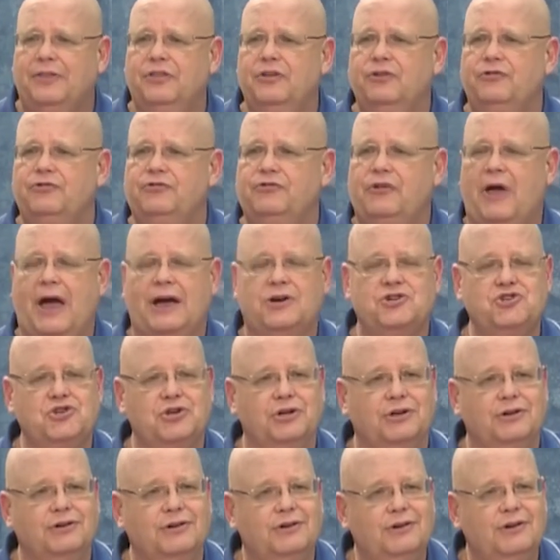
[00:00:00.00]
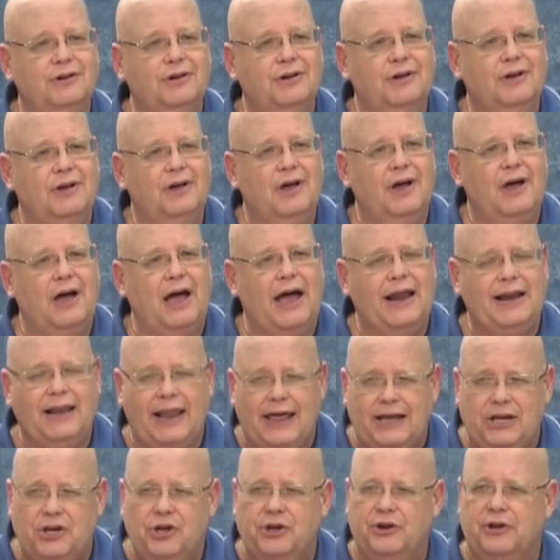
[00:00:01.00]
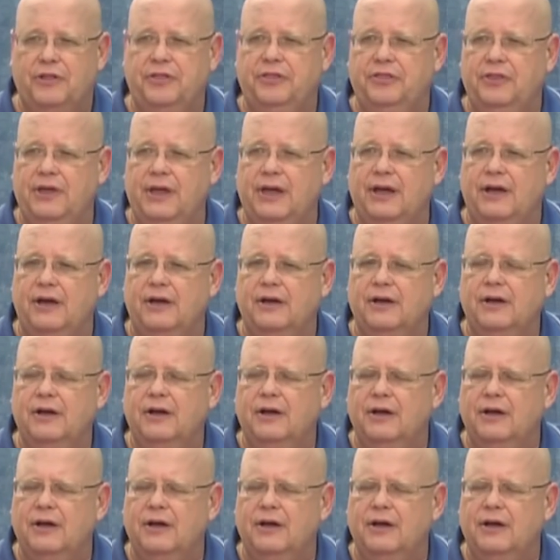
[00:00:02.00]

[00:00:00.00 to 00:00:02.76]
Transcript: this section, I'd like you to think